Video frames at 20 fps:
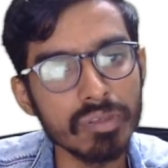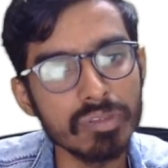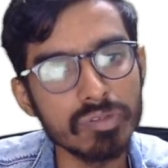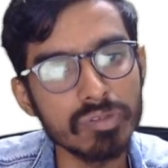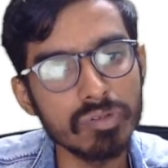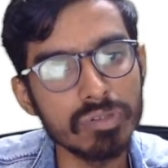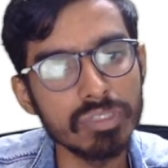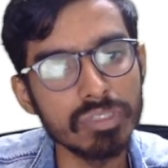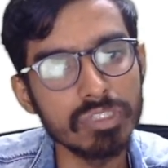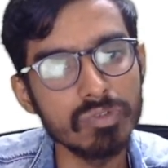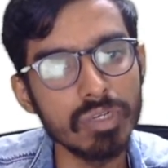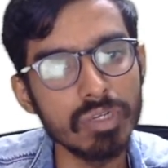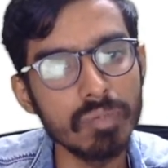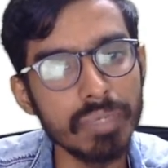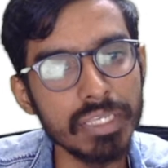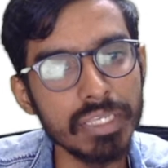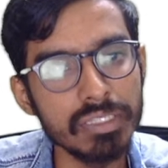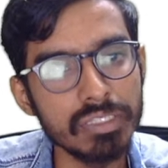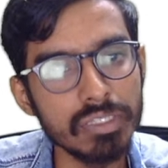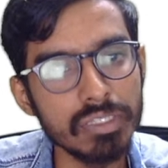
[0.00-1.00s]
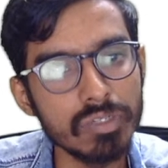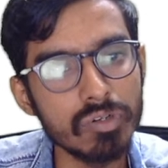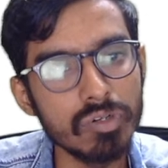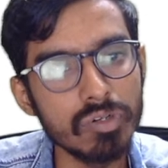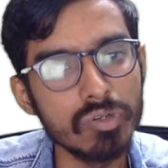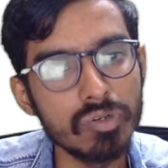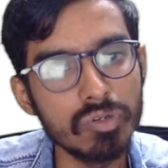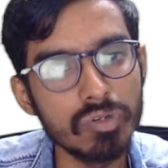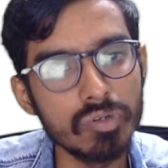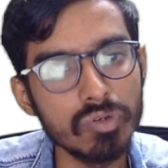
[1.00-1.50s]
So this will be 0
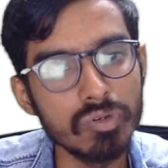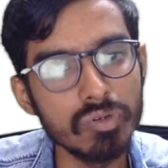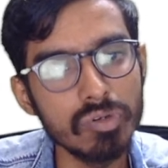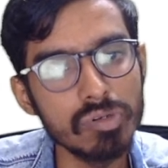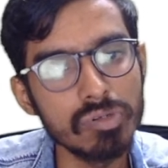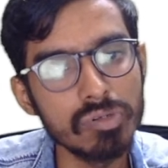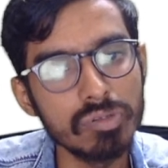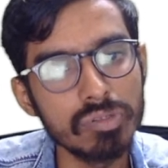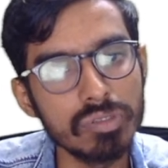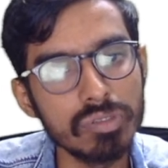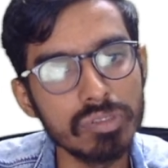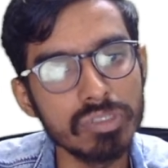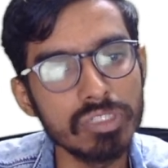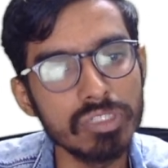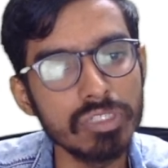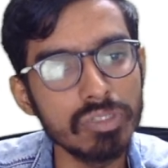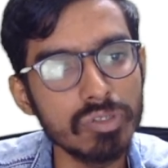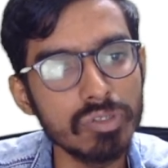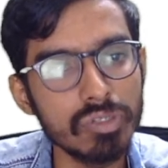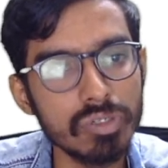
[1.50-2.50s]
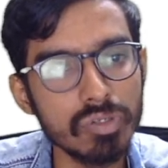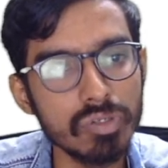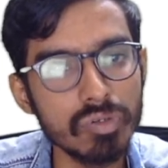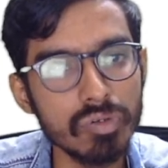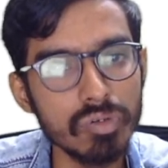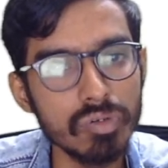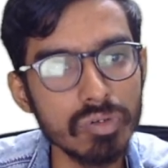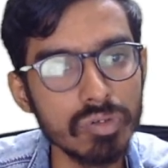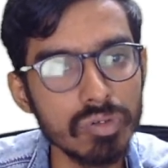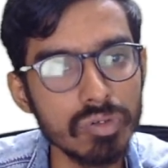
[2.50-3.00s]
to 2, 0
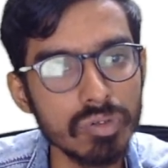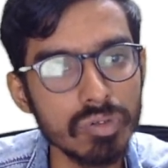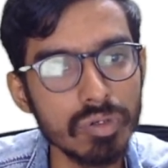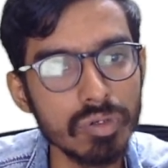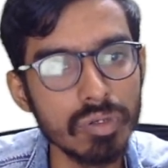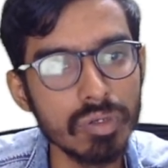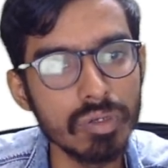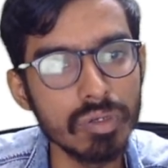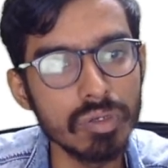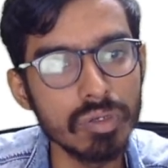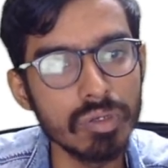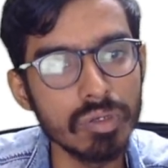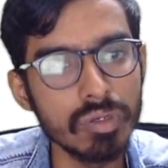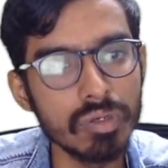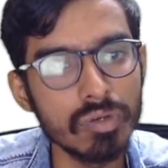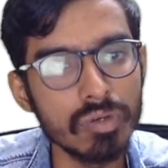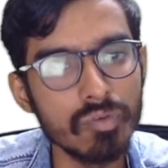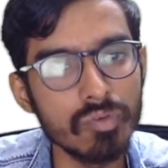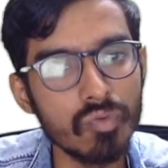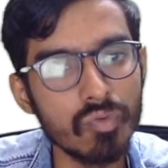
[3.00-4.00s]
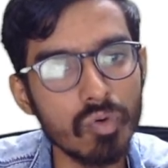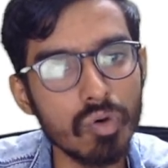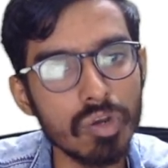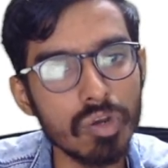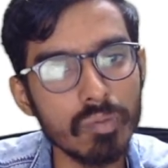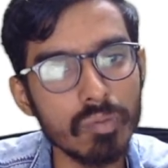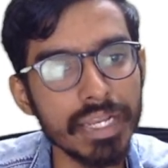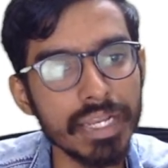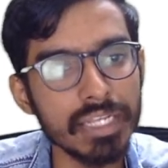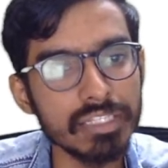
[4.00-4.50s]
to 4
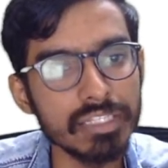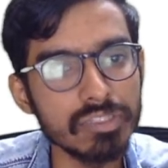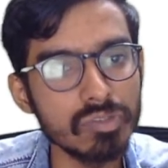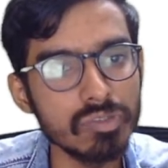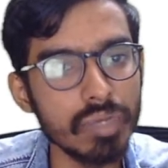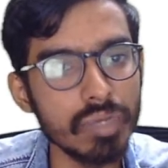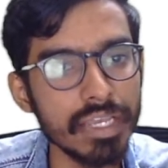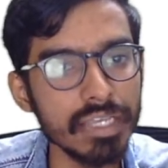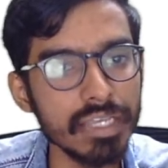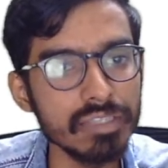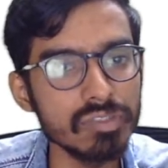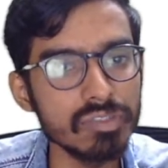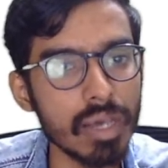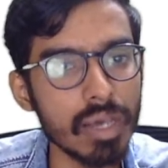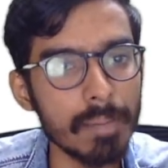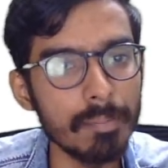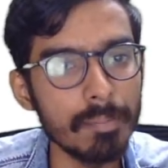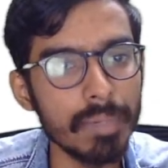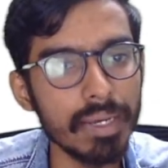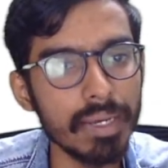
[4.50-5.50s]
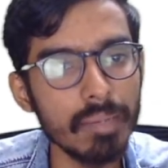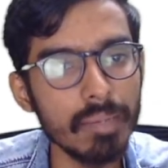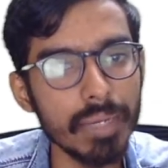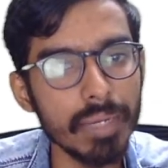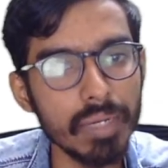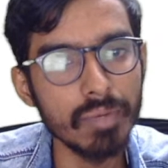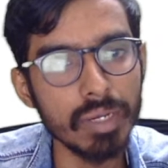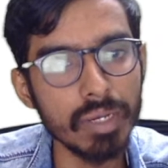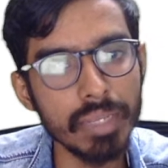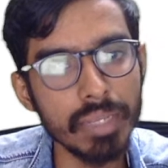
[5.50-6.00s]
minus 2x. So upper limit
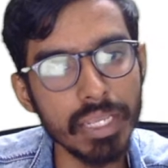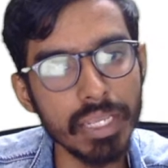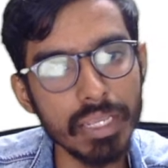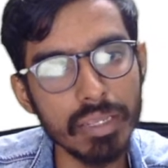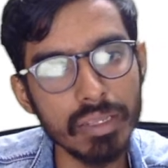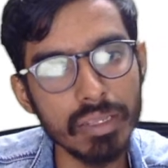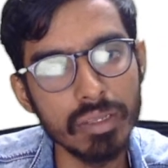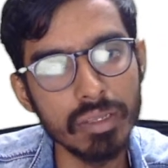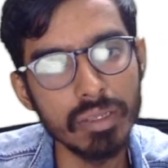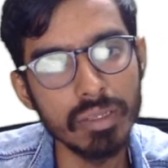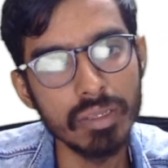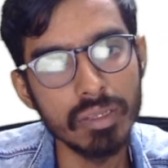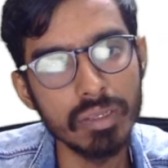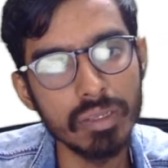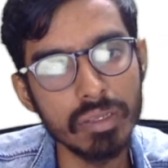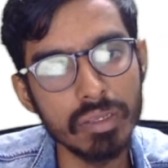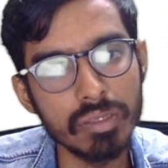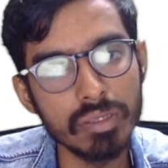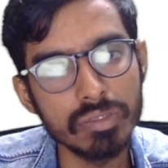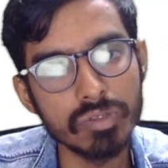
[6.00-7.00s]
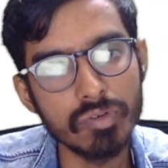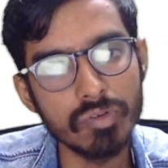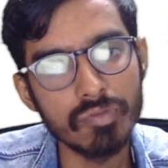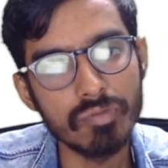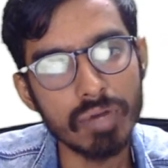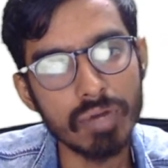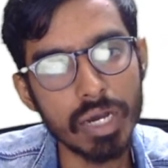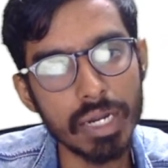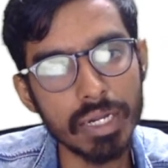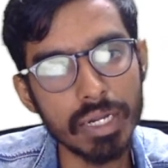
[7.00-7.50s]
be
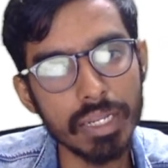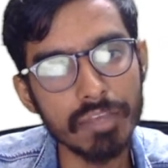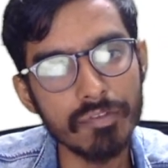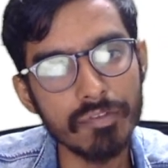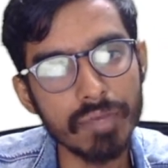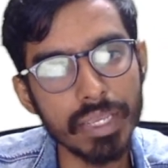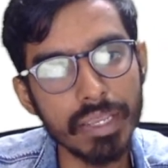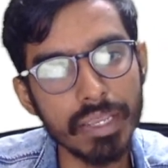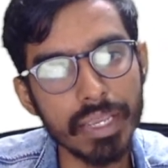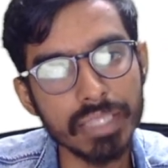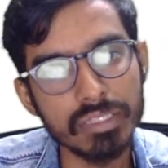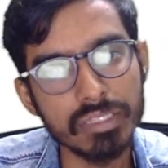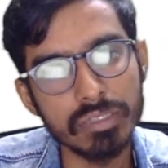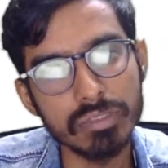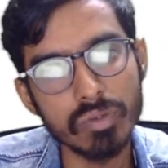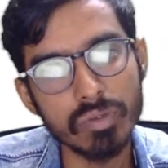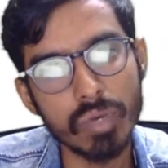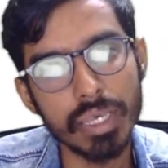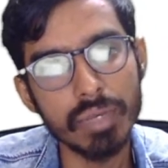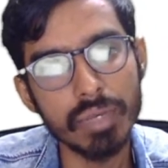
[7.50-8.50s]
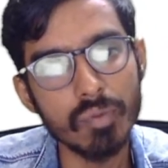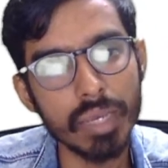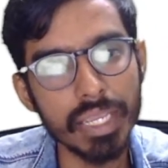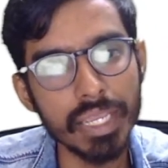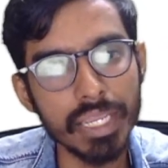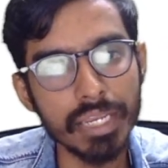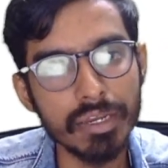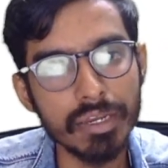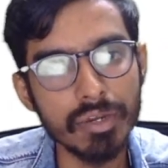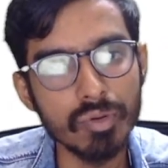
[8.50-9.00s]
45x square y
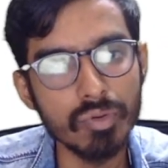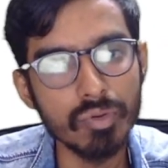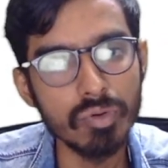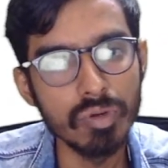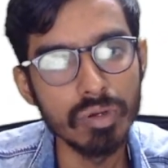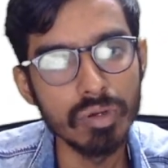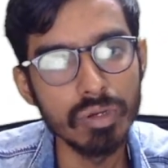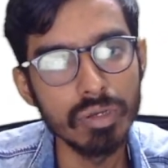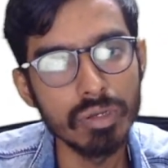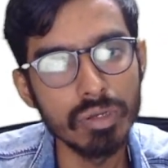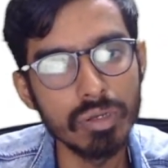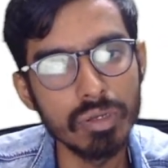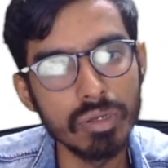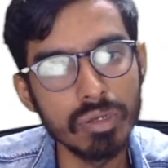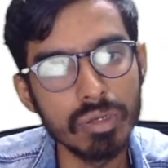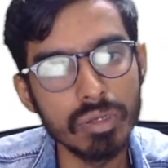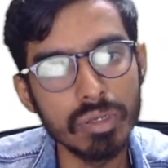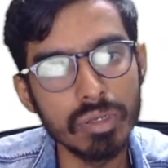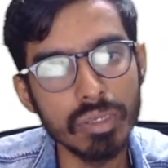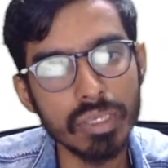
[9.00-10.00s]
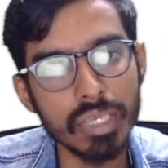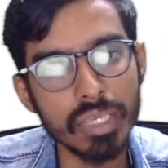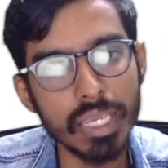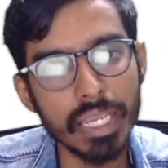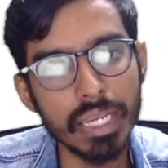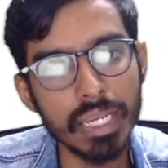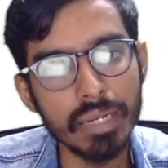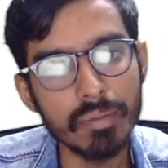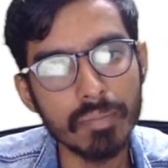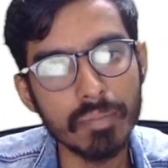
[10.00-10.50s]
into
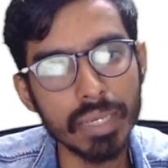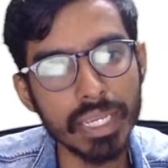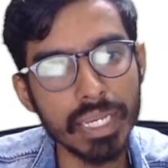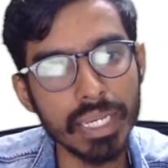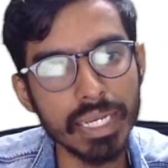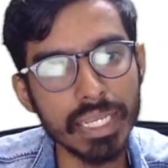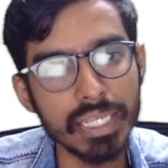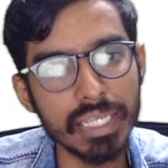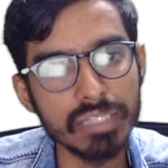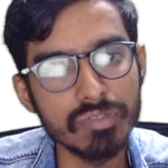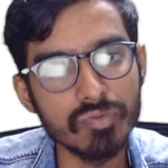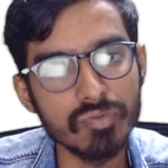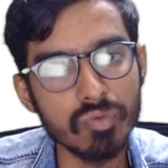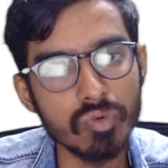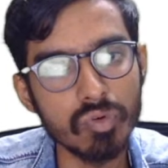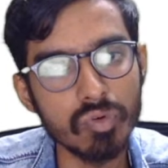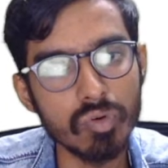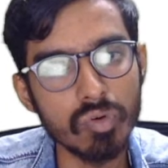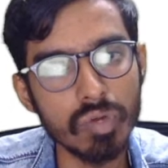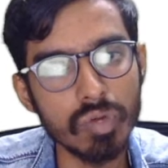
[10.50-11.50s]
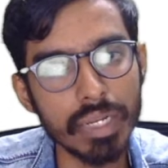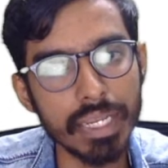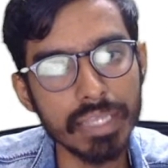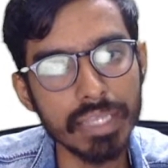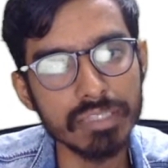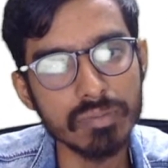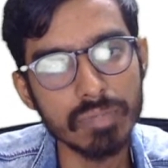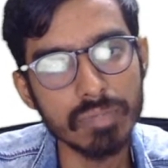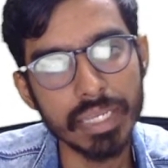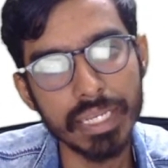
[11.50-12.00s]
8 minus
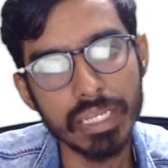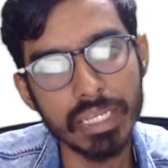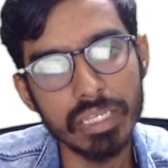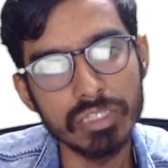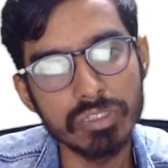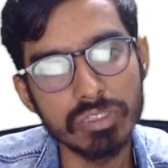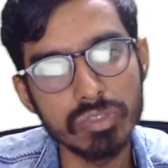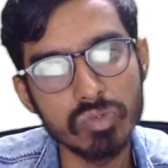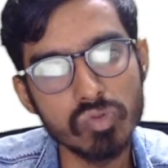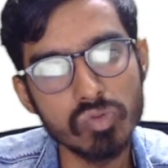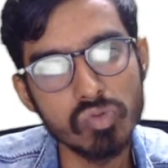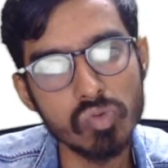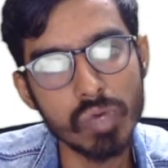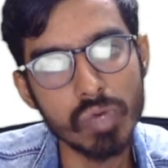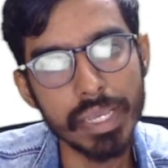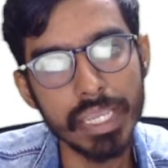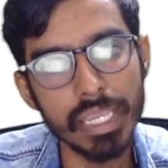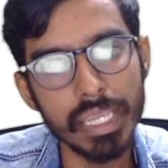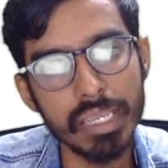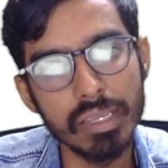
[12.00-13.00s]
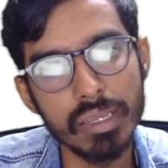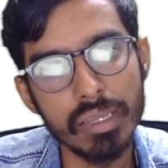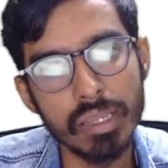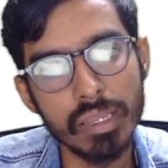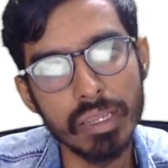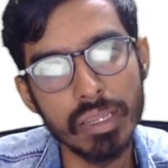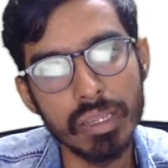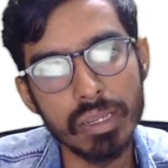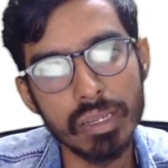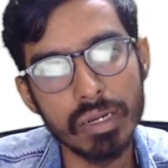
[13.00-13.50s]
4x minus 2y
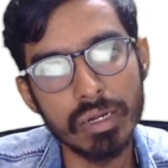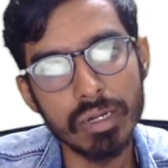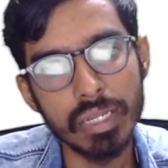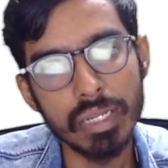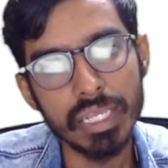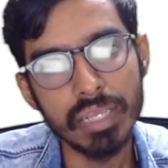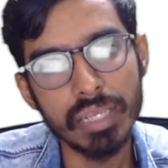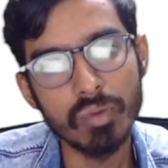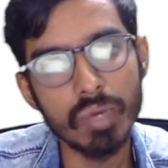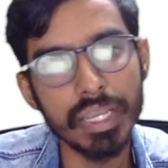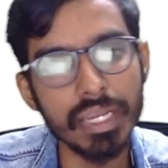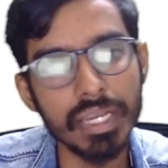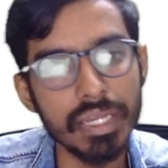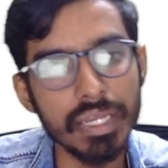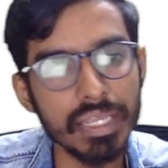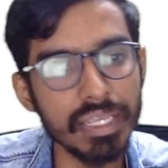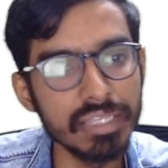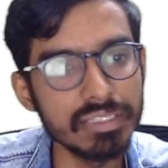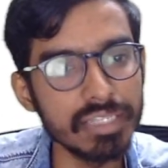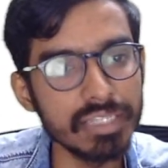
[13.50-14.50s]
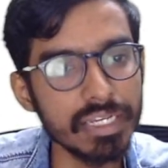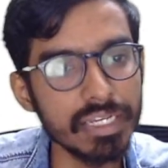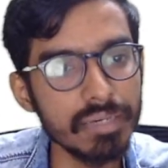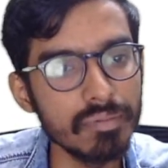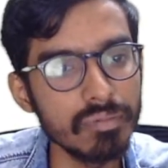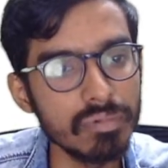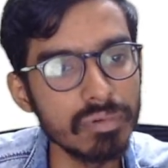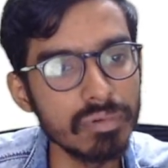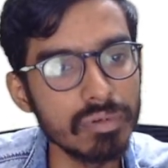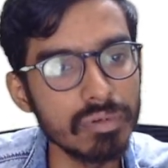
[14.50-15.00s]
dy dz.
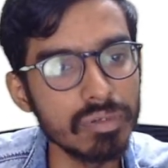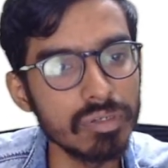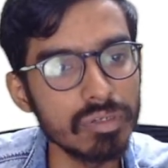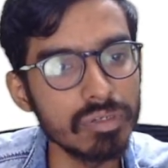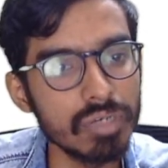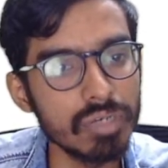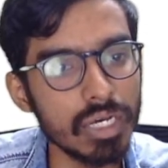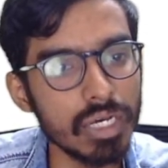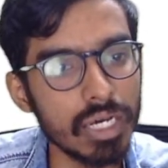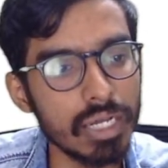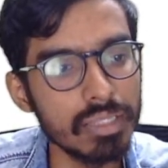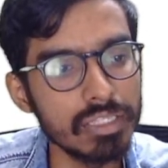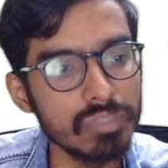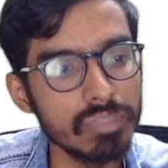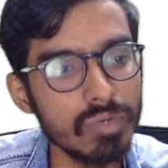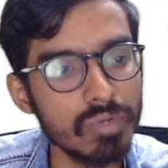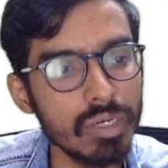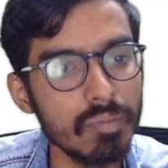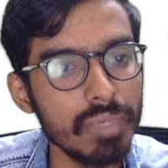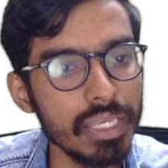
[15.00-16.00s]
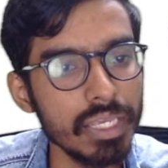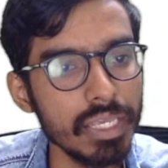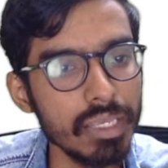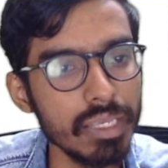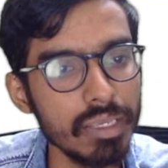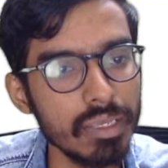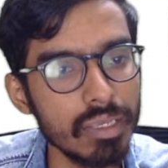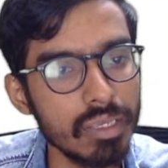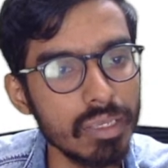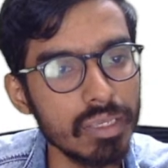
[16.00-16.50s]
This will be
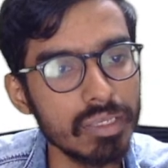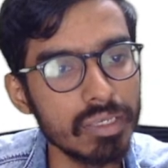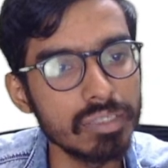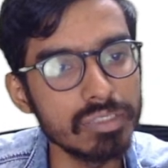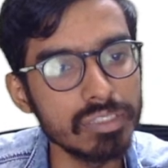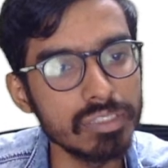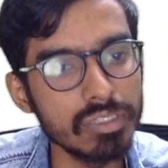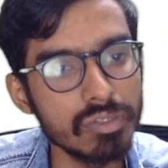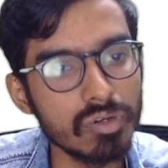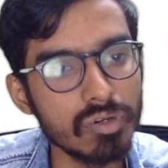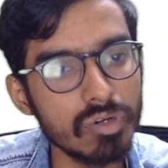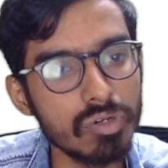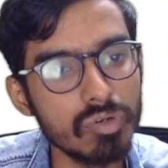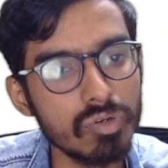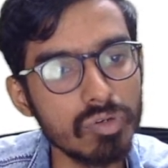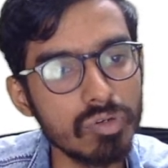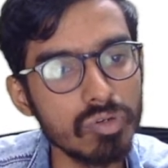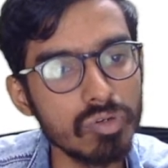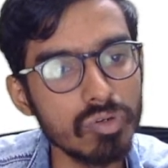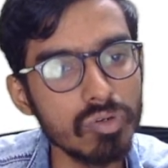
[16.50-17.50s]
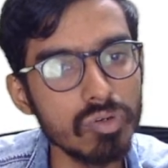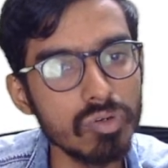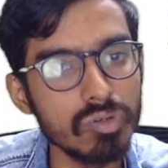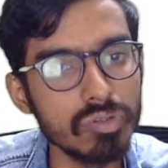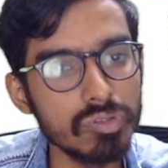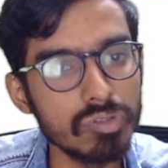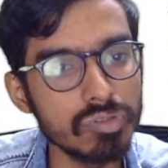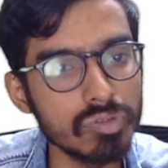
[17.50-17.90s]
0 to 2.